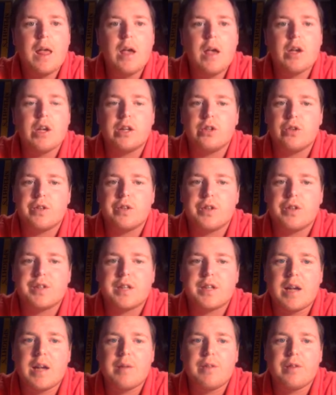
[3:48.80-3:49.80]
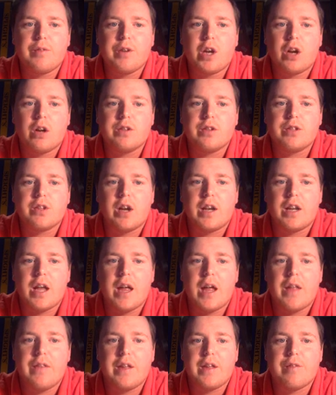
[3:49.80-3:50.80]
You can do the same thing for cosine,
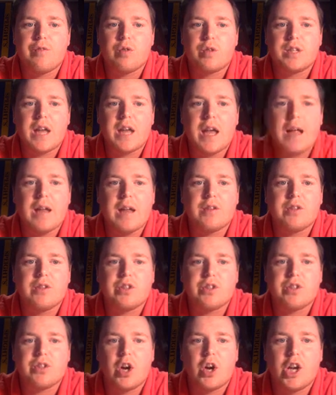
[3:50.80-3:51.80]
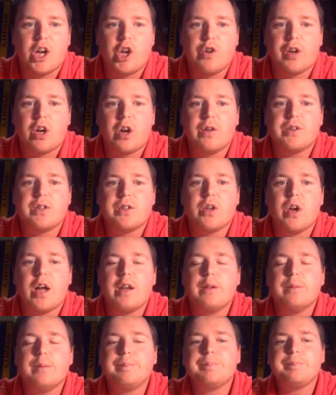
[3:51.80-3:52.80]
and therefore tan is just sine over
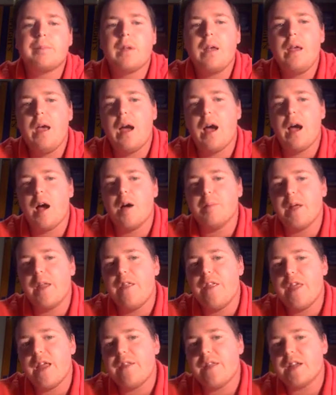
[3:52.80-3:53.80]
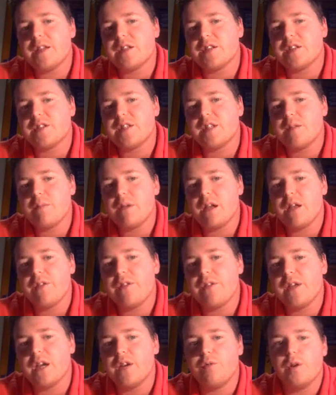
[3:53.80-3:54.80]
cosine. And then that's a similar
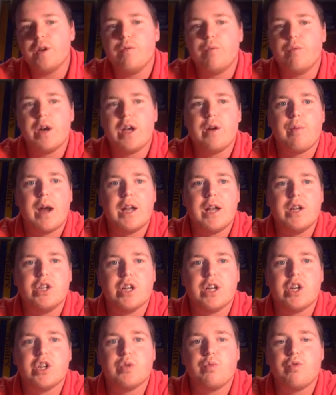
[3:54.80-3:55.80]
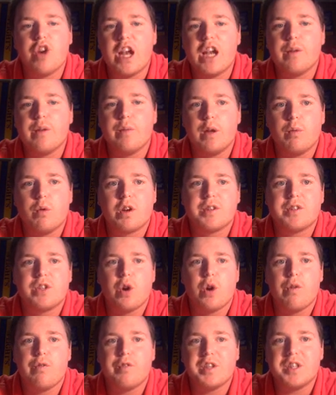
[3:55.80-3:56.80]
thing if we rearrange it, because really we want to
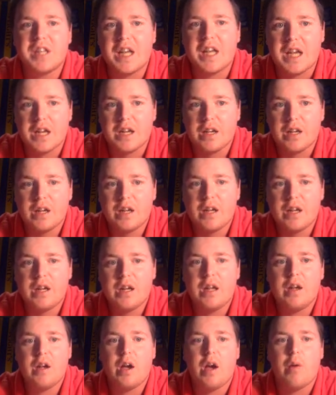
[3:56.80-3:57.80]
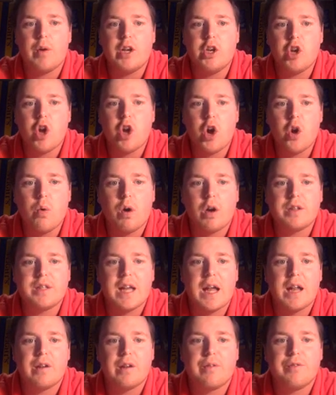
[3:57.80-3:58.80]
solve for t. We know what
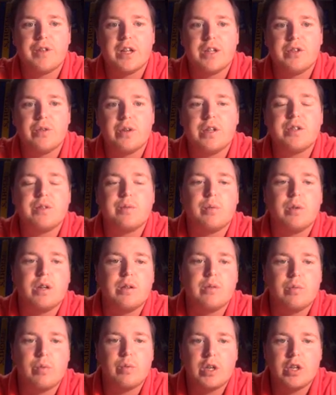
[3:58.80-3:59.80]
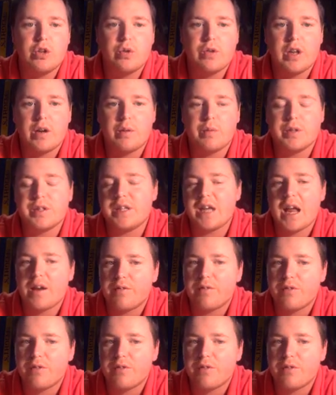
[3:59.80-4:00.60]
tan of theta is. We knew that it was tan of